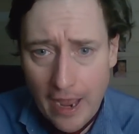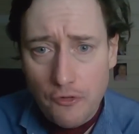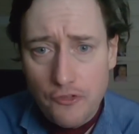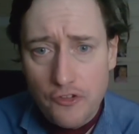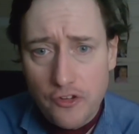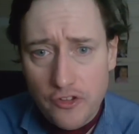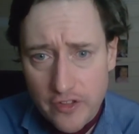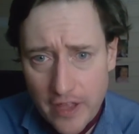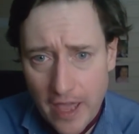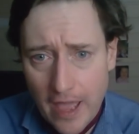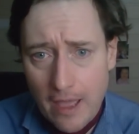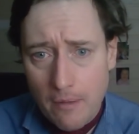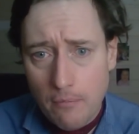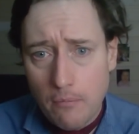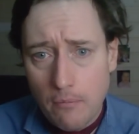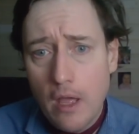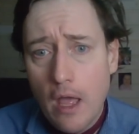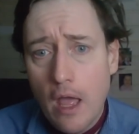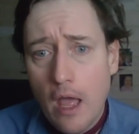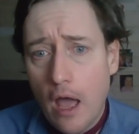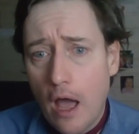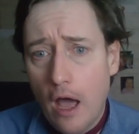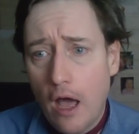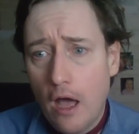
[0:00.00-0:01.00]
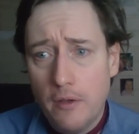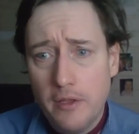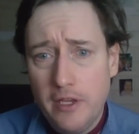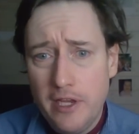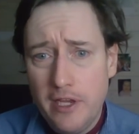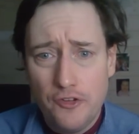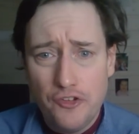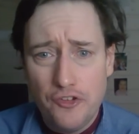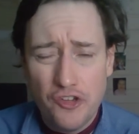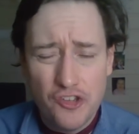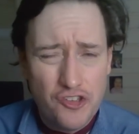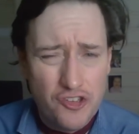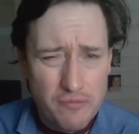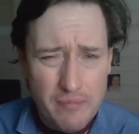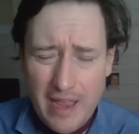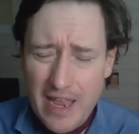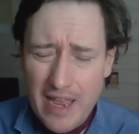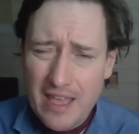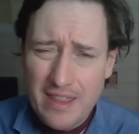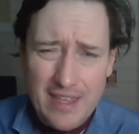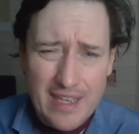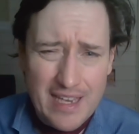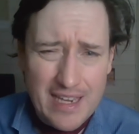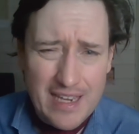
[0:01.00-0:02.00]
to them, just to
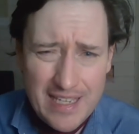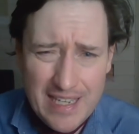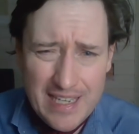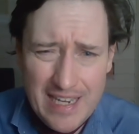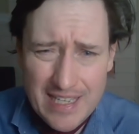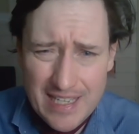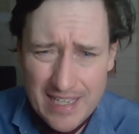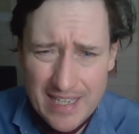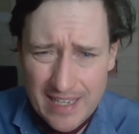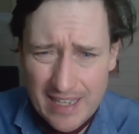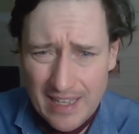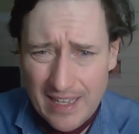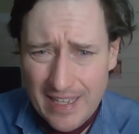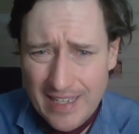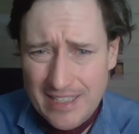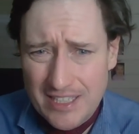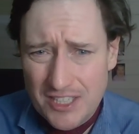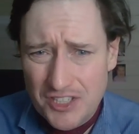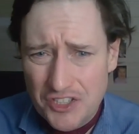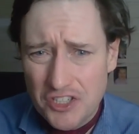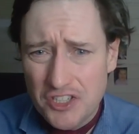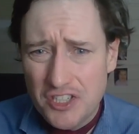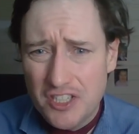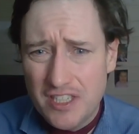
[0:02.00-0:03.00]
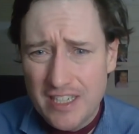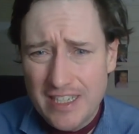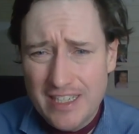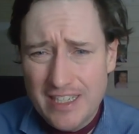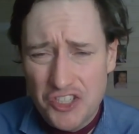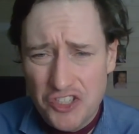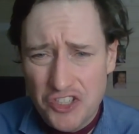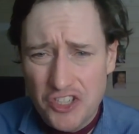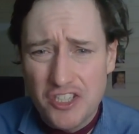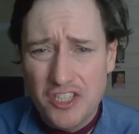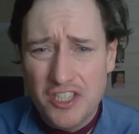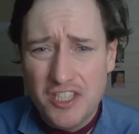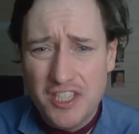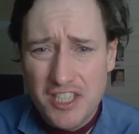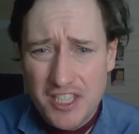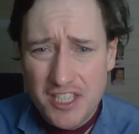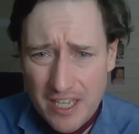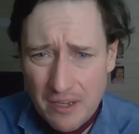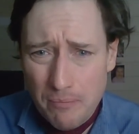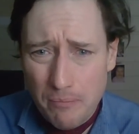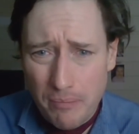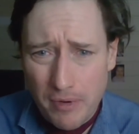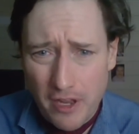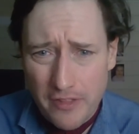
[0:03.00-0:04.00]
make things easier. It's just
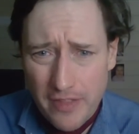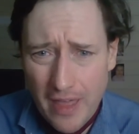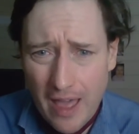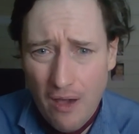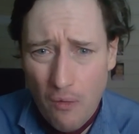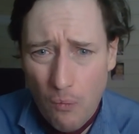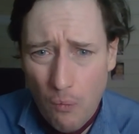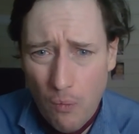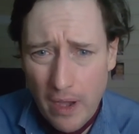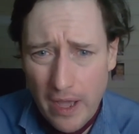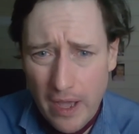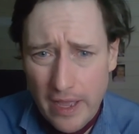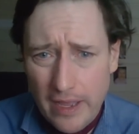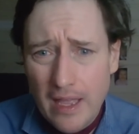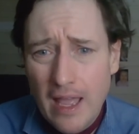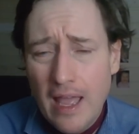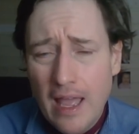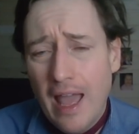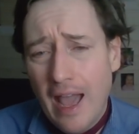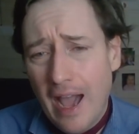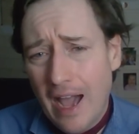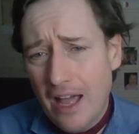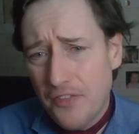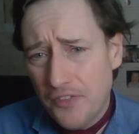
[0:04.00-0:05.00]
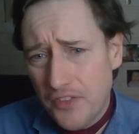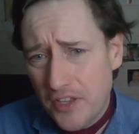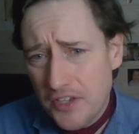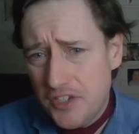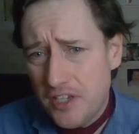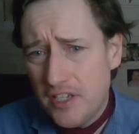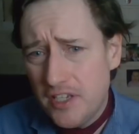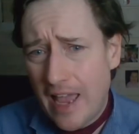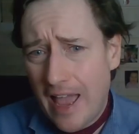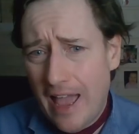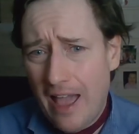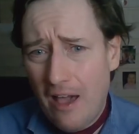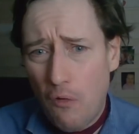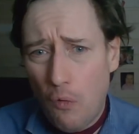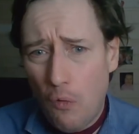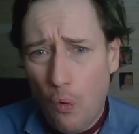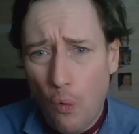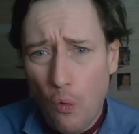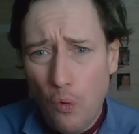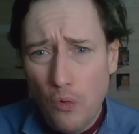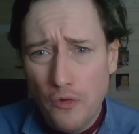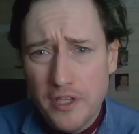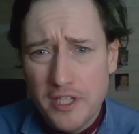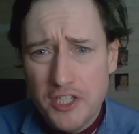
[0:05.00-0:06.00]
simpler that way. And this is how
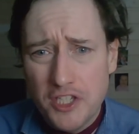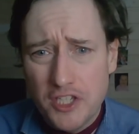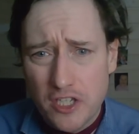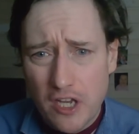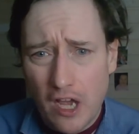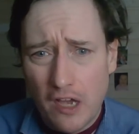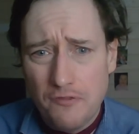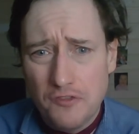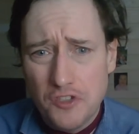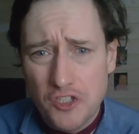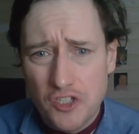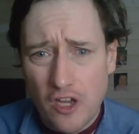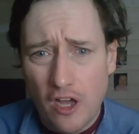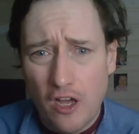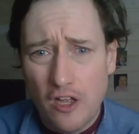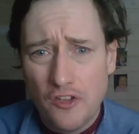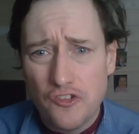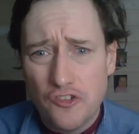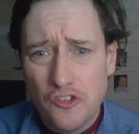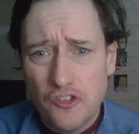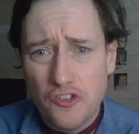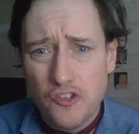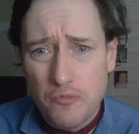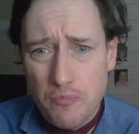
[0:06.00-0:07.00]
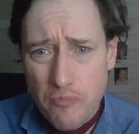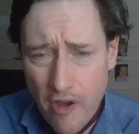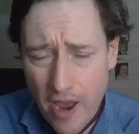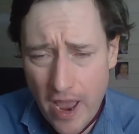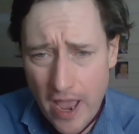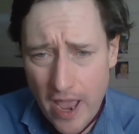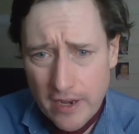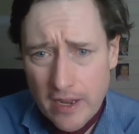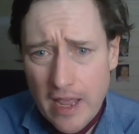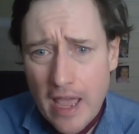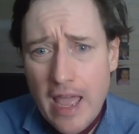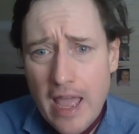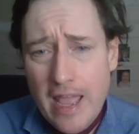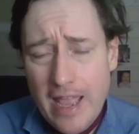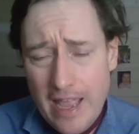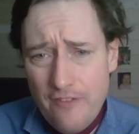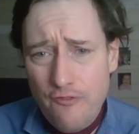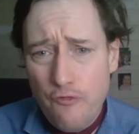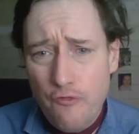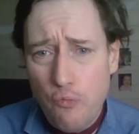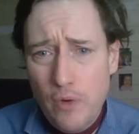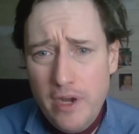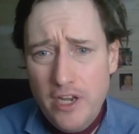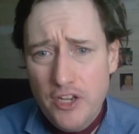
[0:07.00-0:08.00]
all this stuff starts to spread.
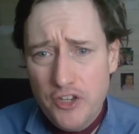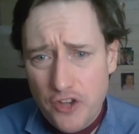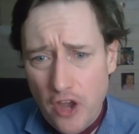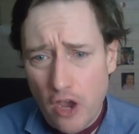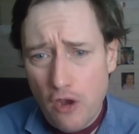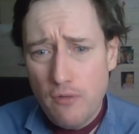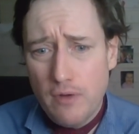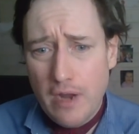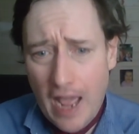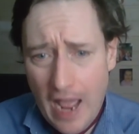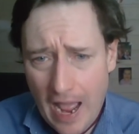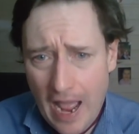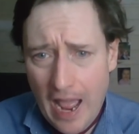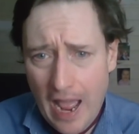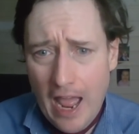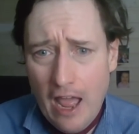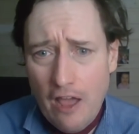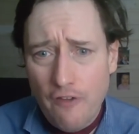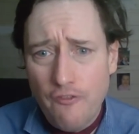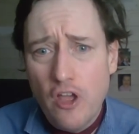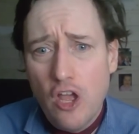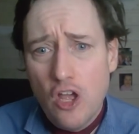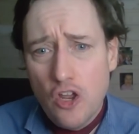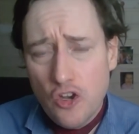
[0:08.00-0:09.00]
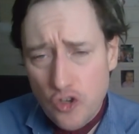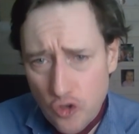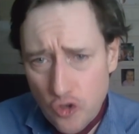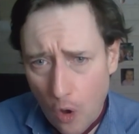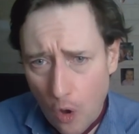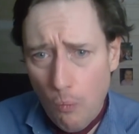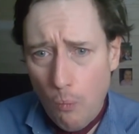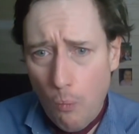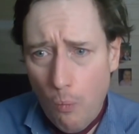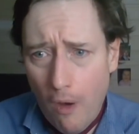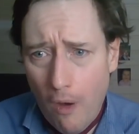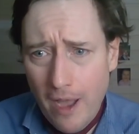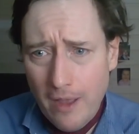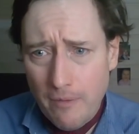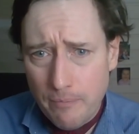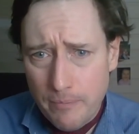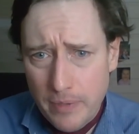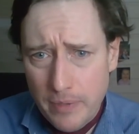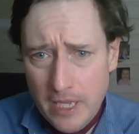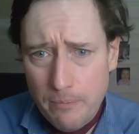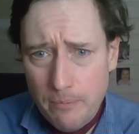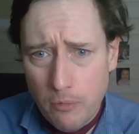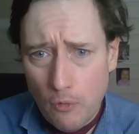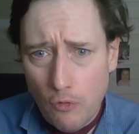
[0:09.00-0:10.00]
If we don't have non-white
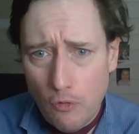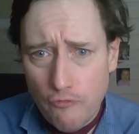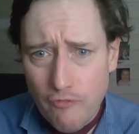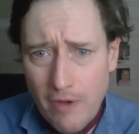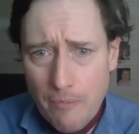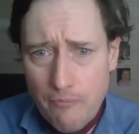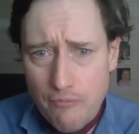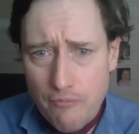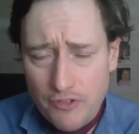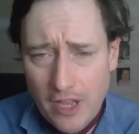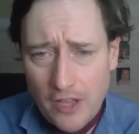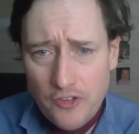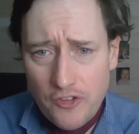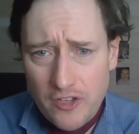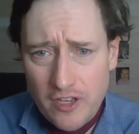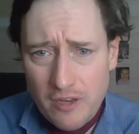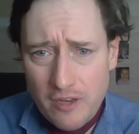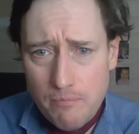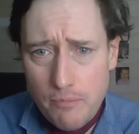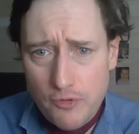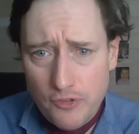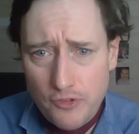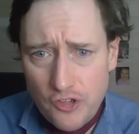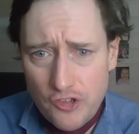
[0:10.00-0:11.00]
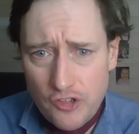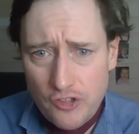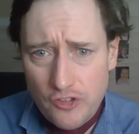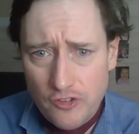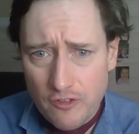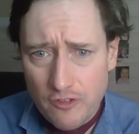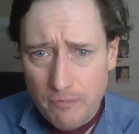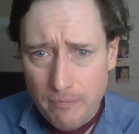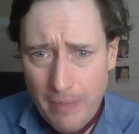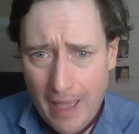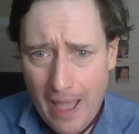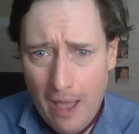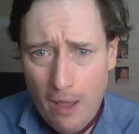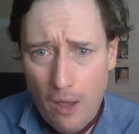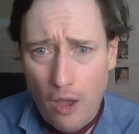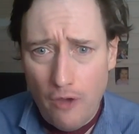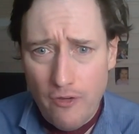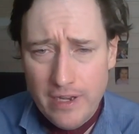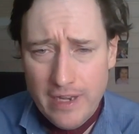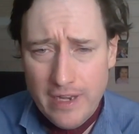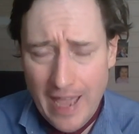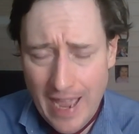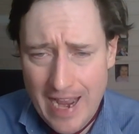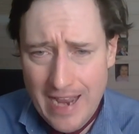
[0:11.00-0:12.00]
people represented in positions of power
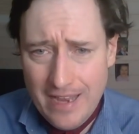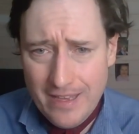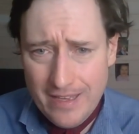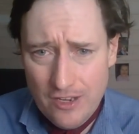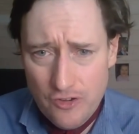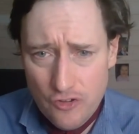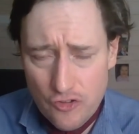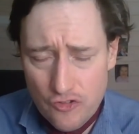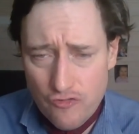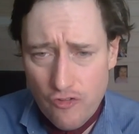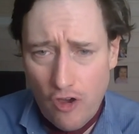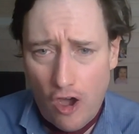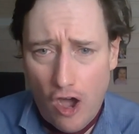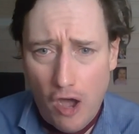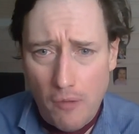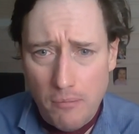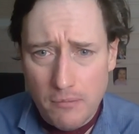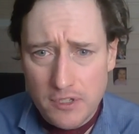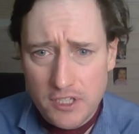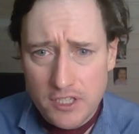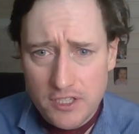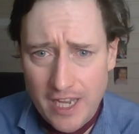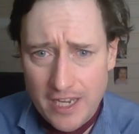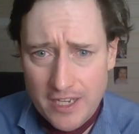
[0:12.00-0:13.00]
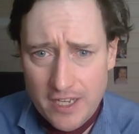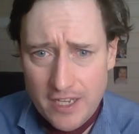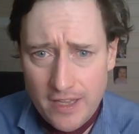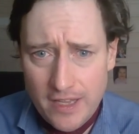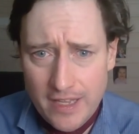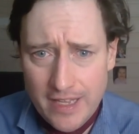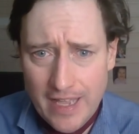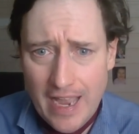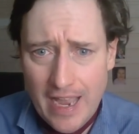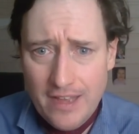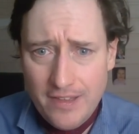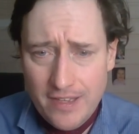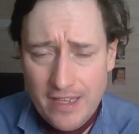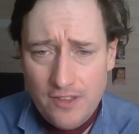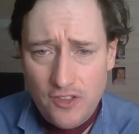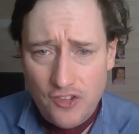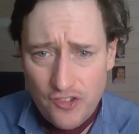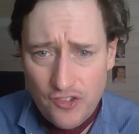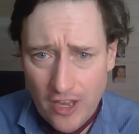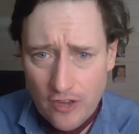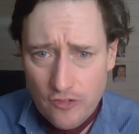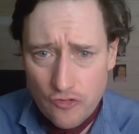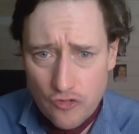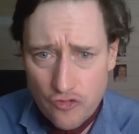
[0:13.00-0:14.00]
in dramas set in the 18th
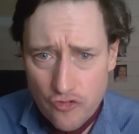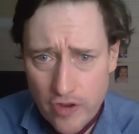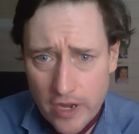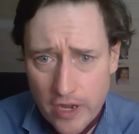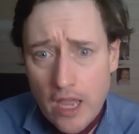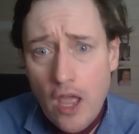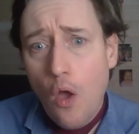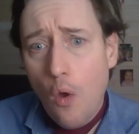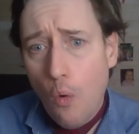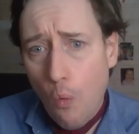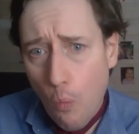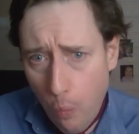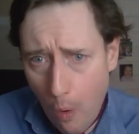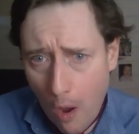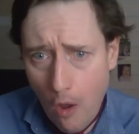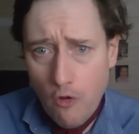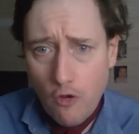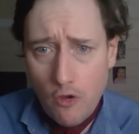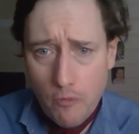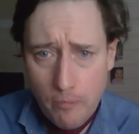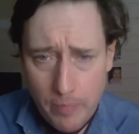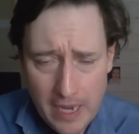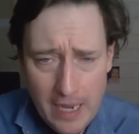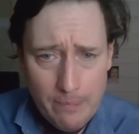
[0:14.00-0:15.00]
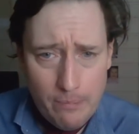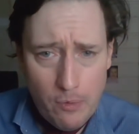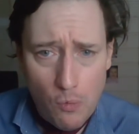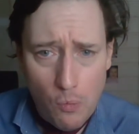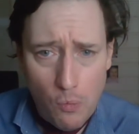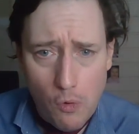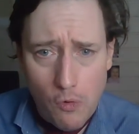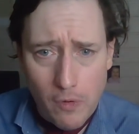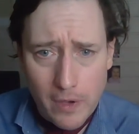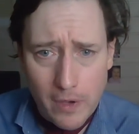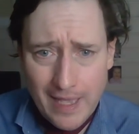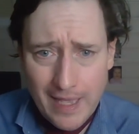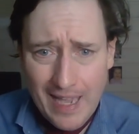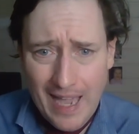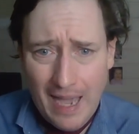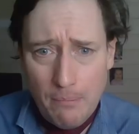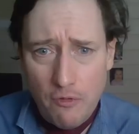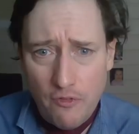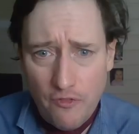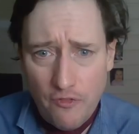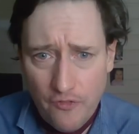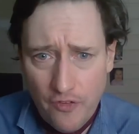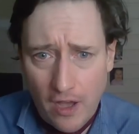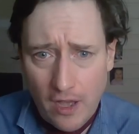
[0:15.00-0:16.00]
century, woke people will kick up a
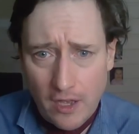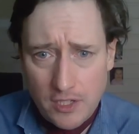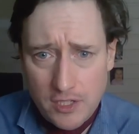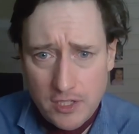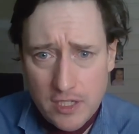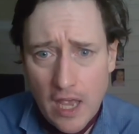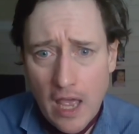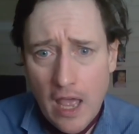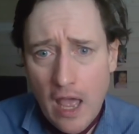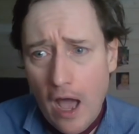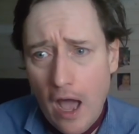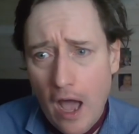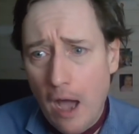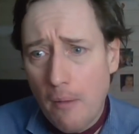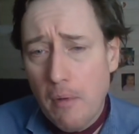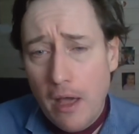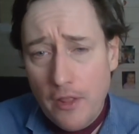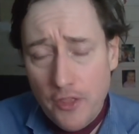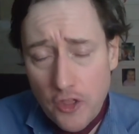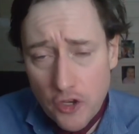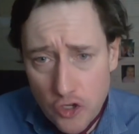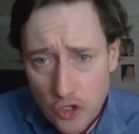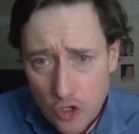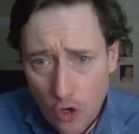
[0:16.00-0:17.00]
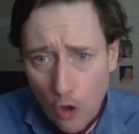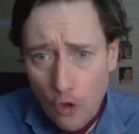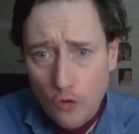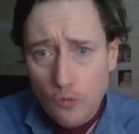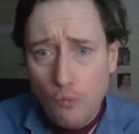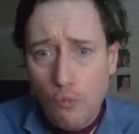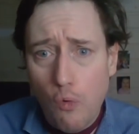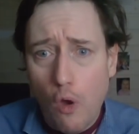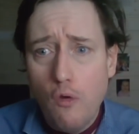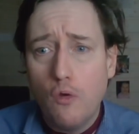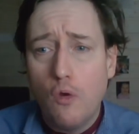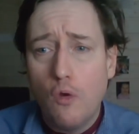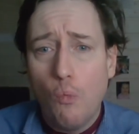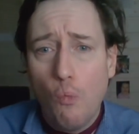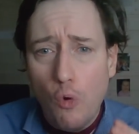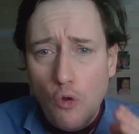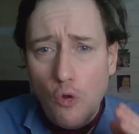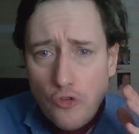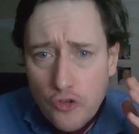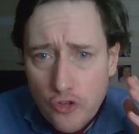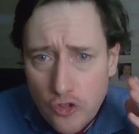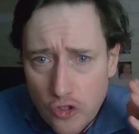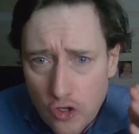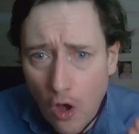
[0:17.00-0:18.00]
fuss. The non-woke will
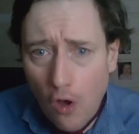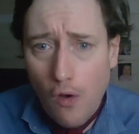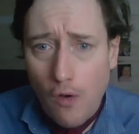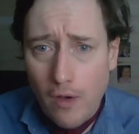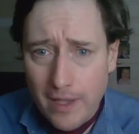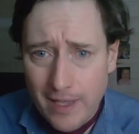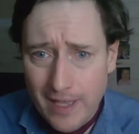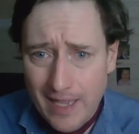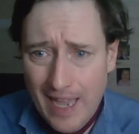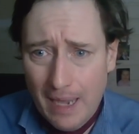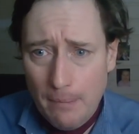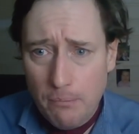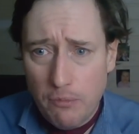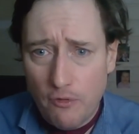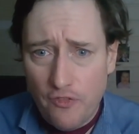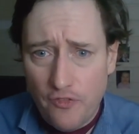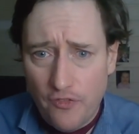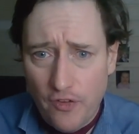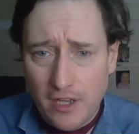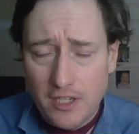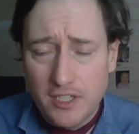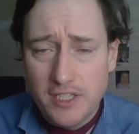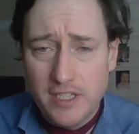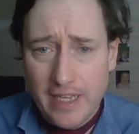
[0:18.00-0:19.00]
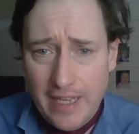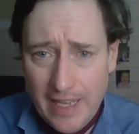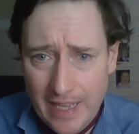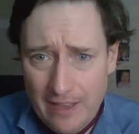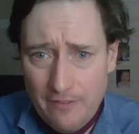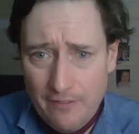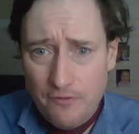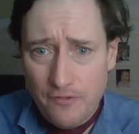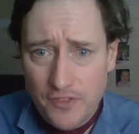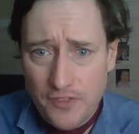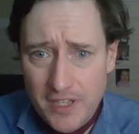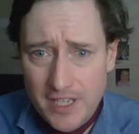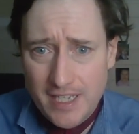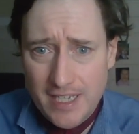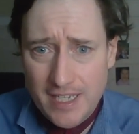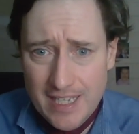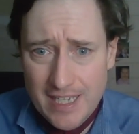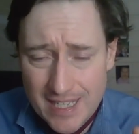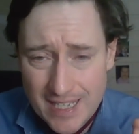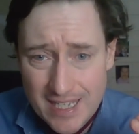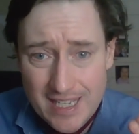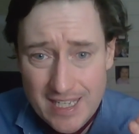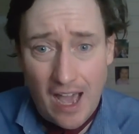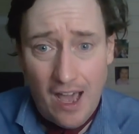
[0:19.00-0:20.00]
not kick up a fuss if this is
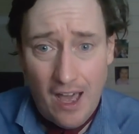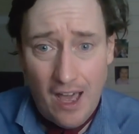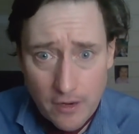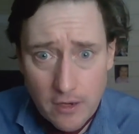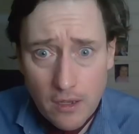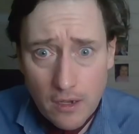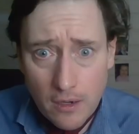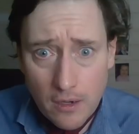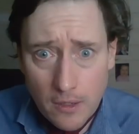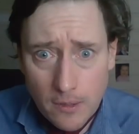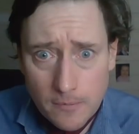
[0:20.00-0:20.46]
done.